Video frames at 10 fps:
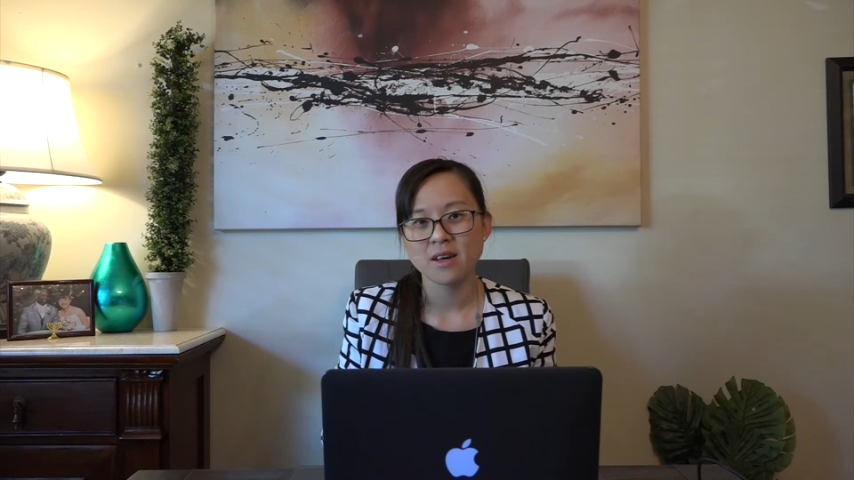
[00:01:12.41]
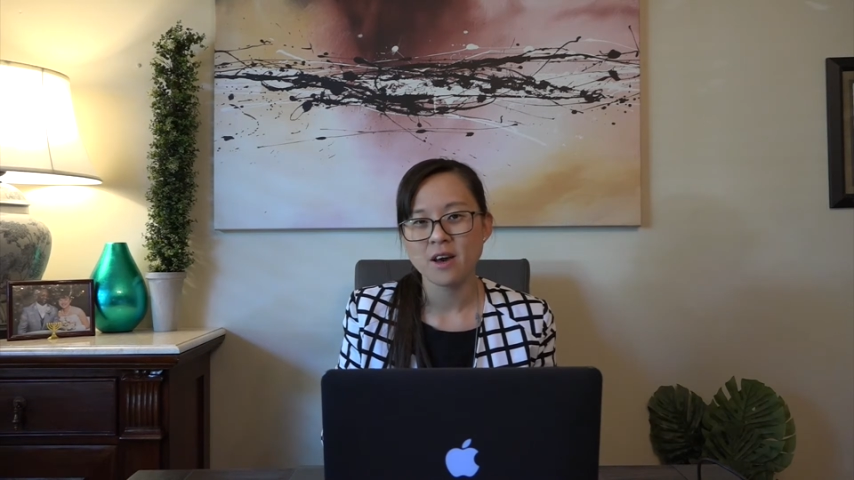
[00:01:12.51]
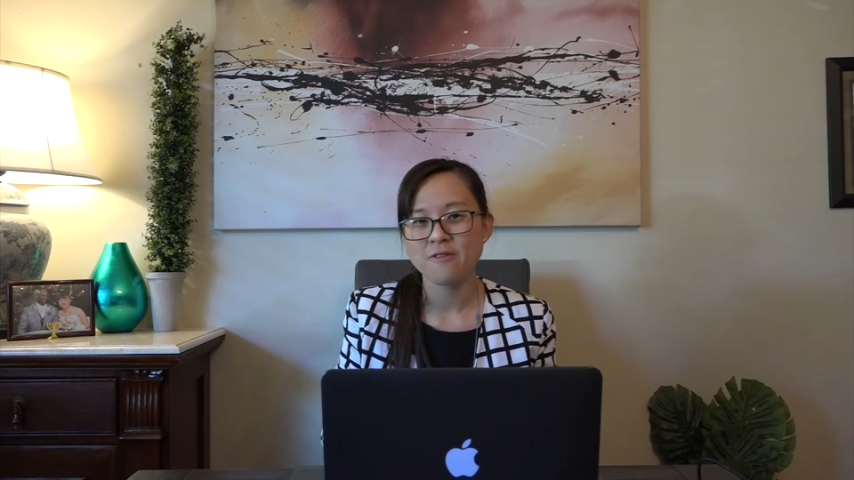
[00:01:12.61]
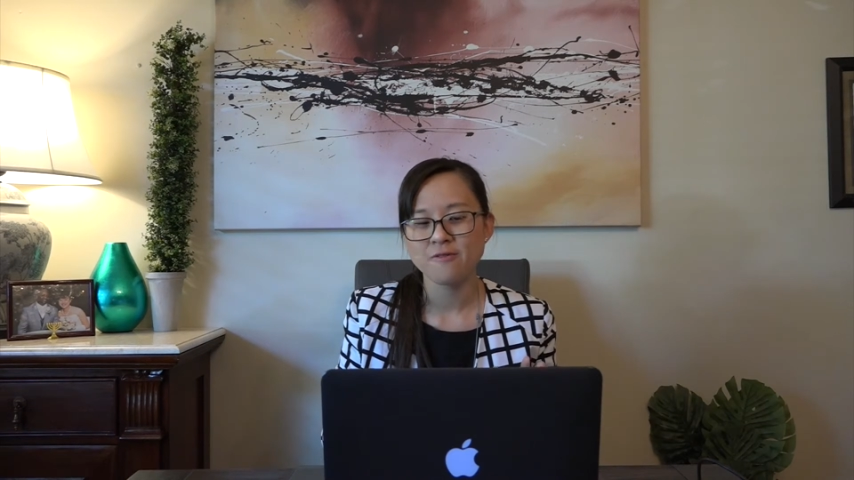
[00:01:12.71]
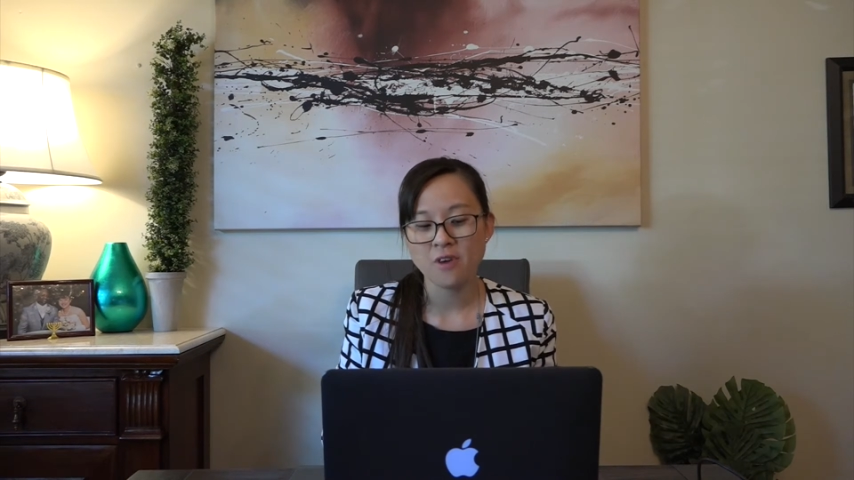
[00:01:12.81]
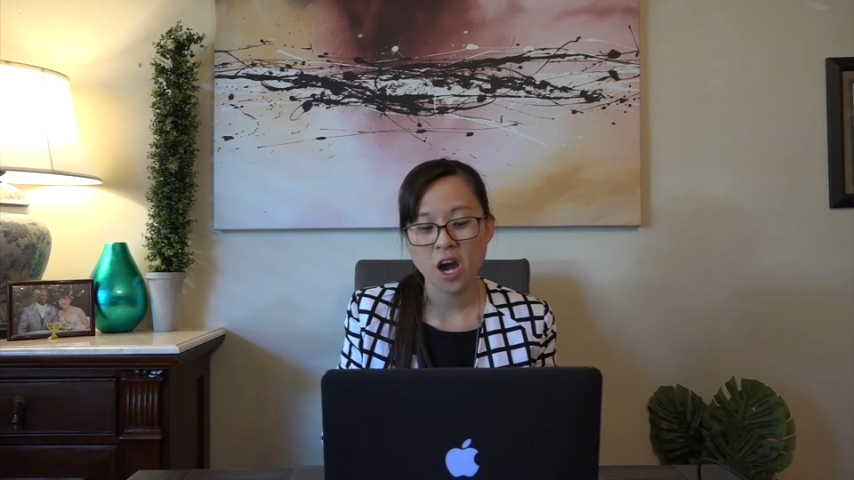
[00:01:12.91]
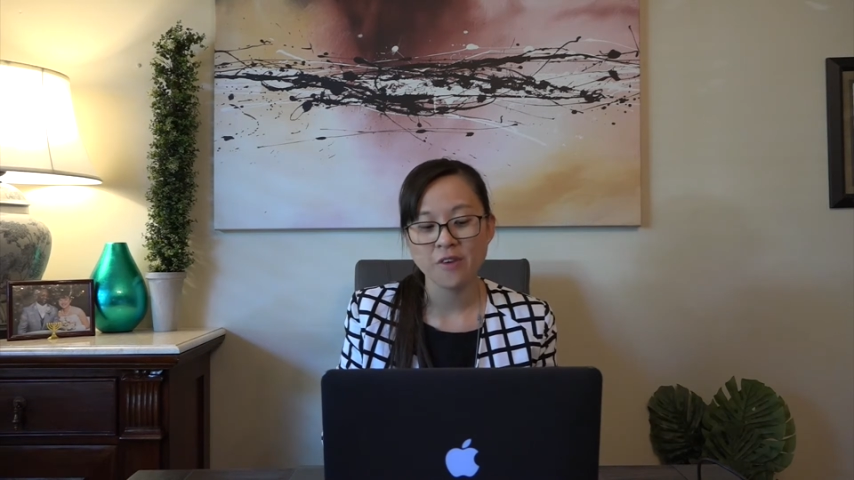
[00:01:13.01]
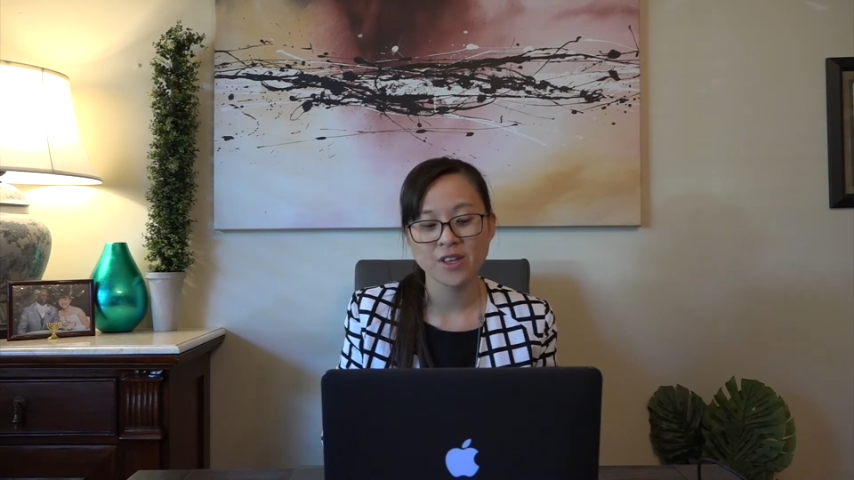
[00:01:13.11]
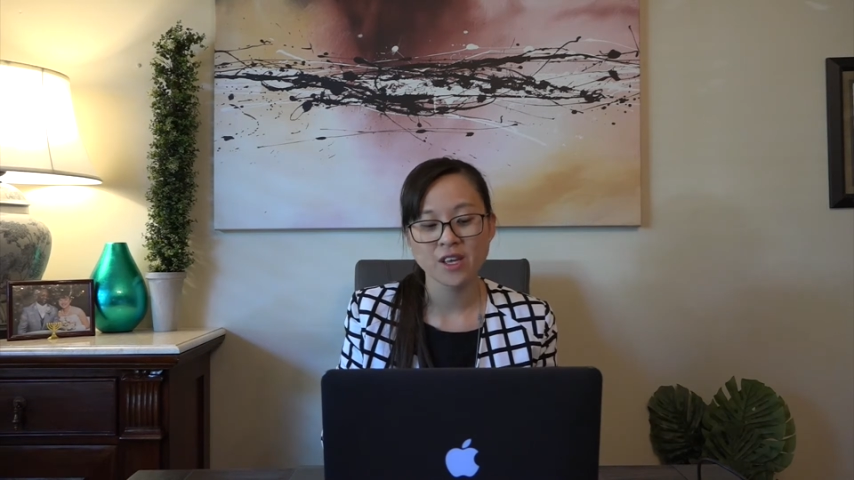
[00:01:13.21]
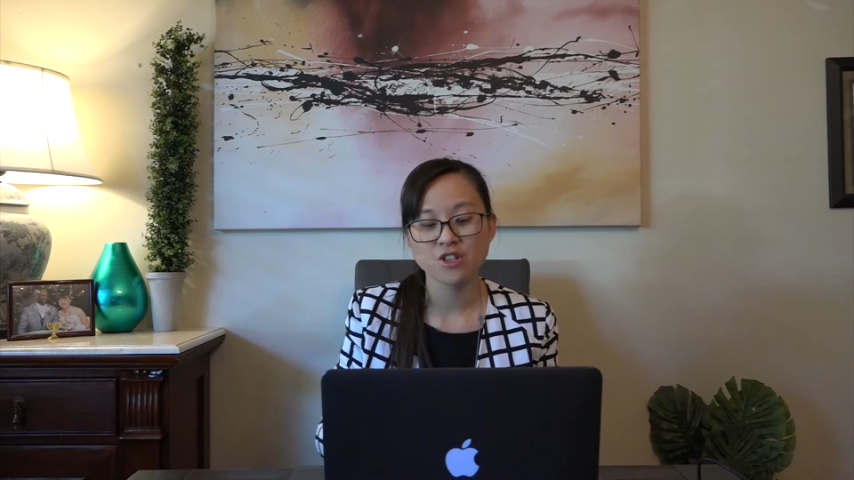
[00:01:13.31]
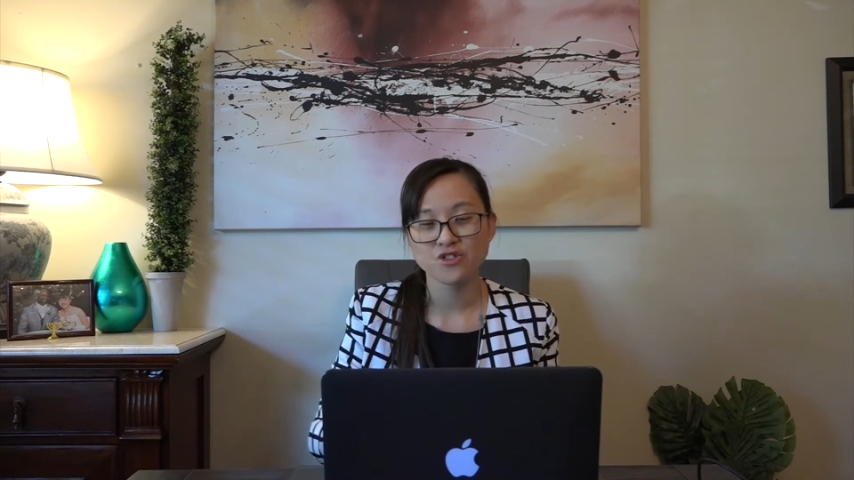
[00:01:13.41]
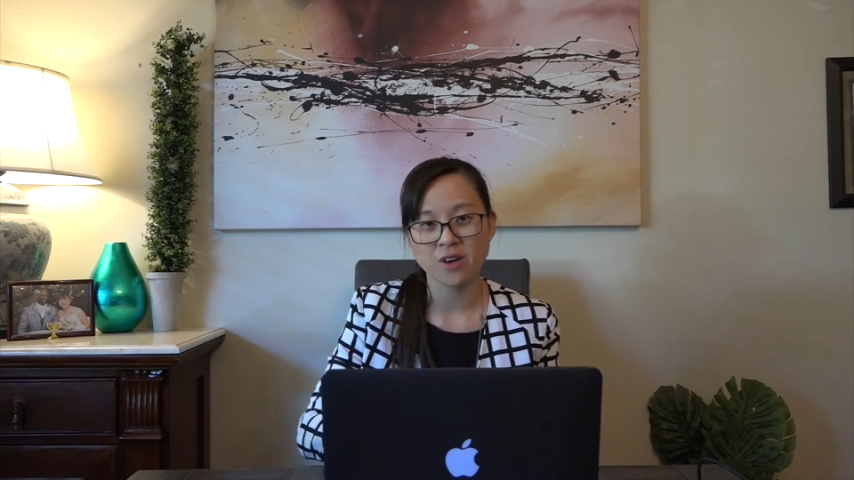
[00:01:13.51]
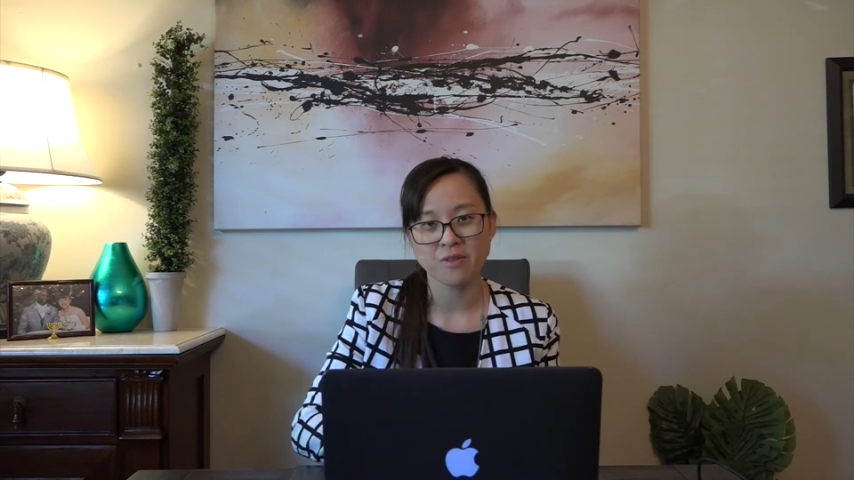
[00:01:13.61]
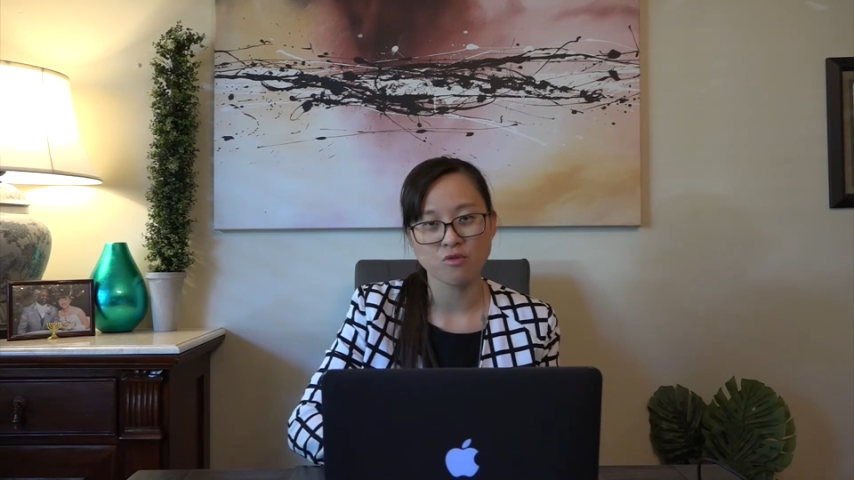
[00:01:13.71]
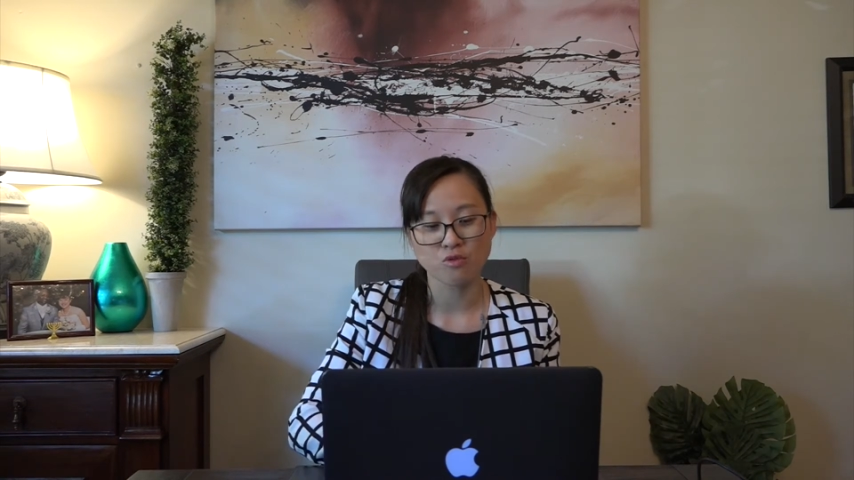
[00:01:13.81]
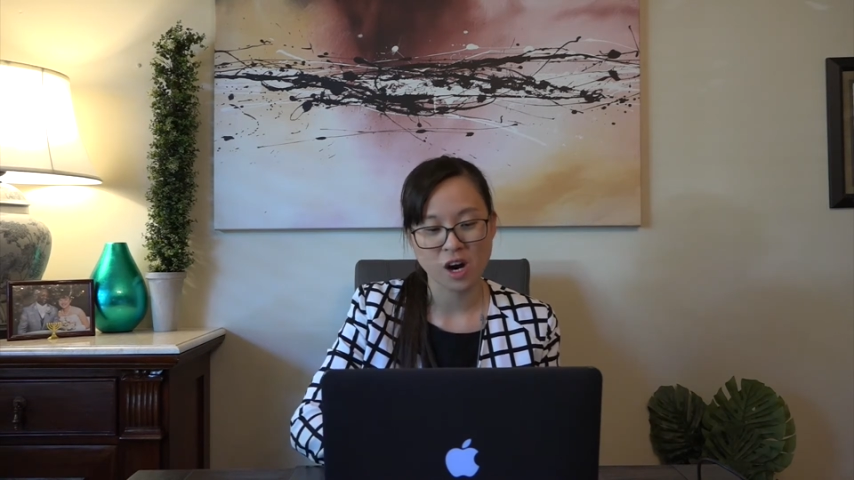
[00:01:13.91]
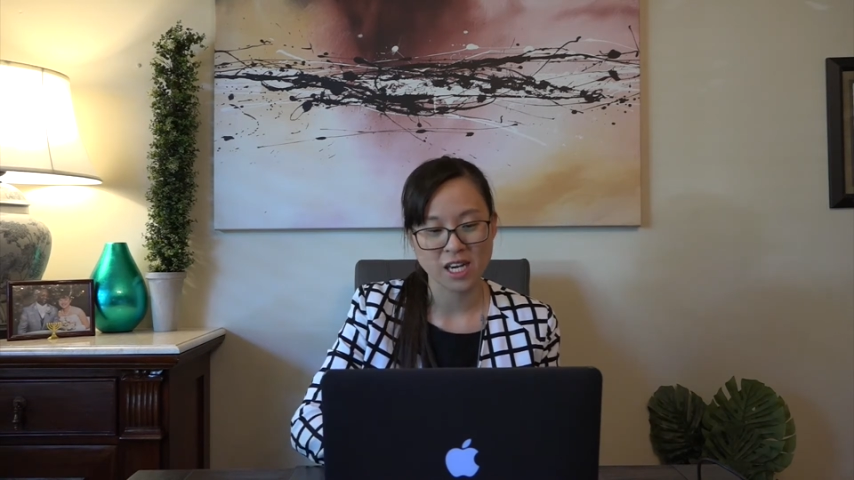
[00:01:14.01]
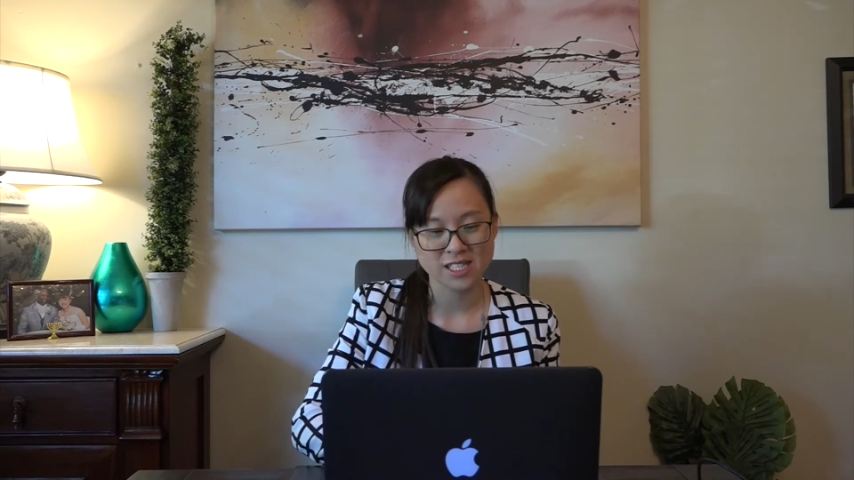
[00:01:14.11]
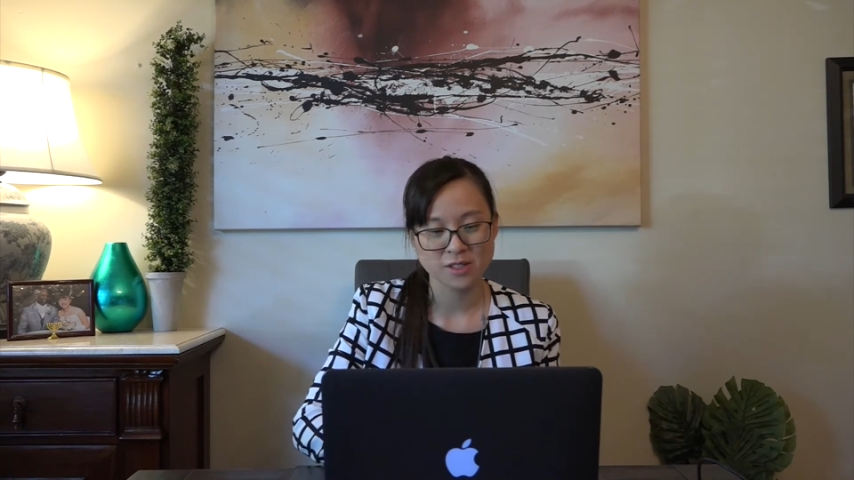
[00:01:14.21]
a 5-year travel right,